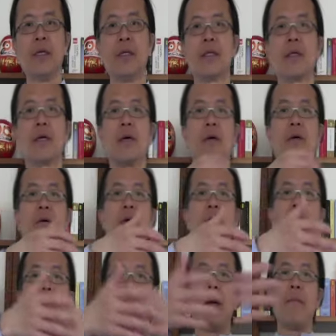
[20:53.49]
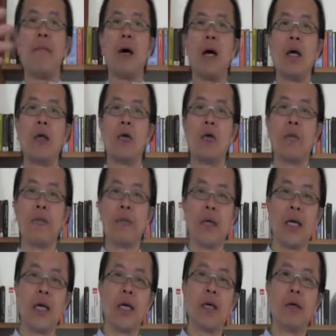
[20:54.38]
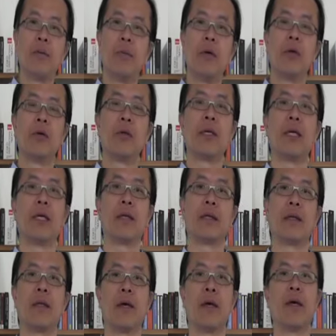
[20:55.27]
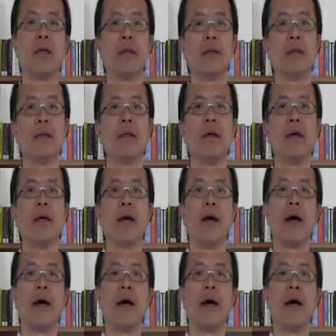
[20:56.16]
So among your peer building, then